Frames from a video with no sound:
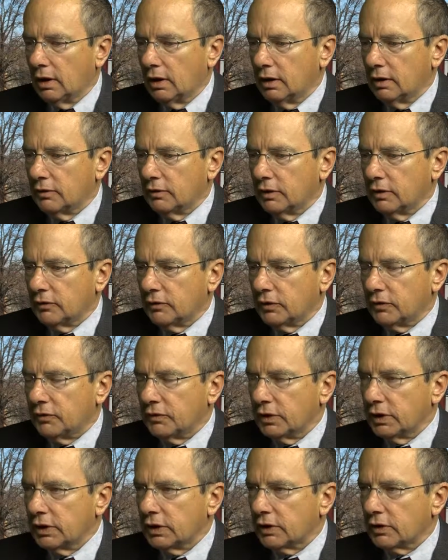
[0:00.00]
of
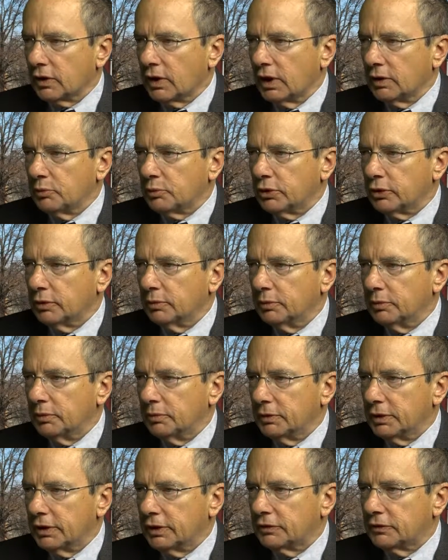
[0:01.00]
inventing the light bulb,
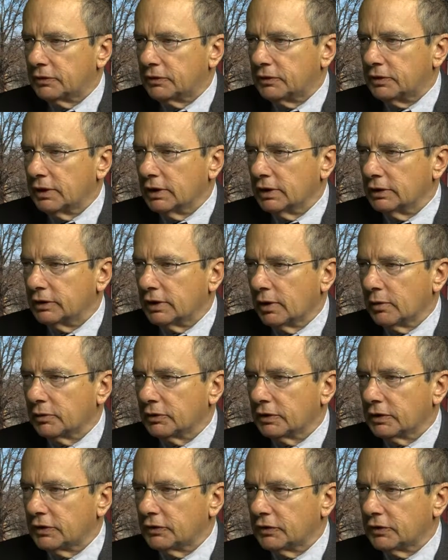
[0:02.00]
at least Thomas
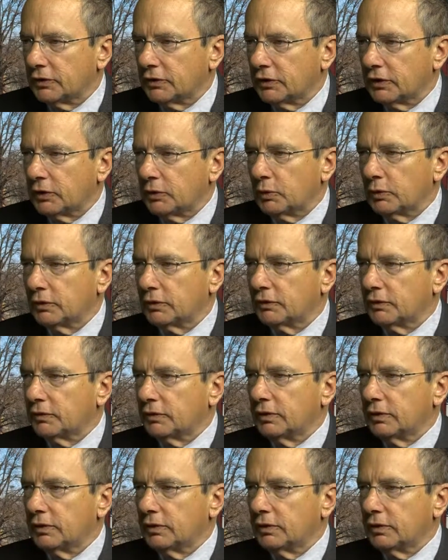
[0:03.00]
Edison said, was